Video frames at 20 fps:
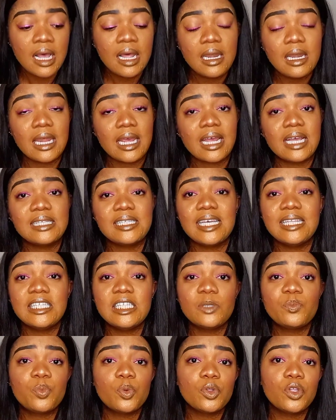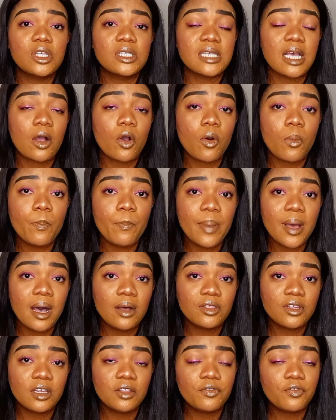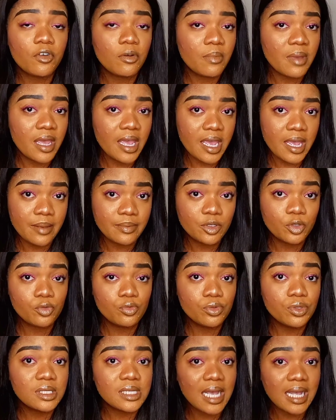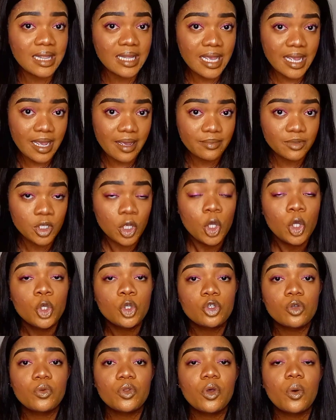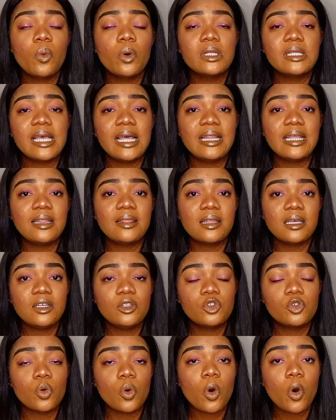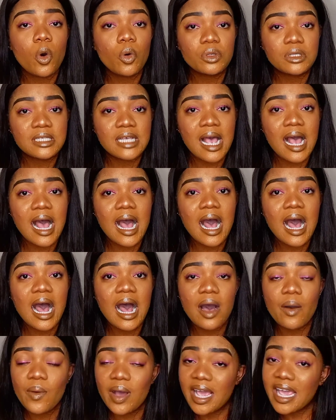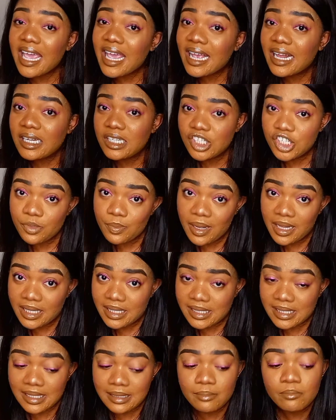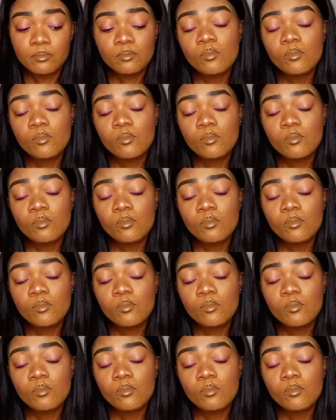Like I said, these products are compounded from herbs, roots and herbs, so we don't want anything to alter our English medicine.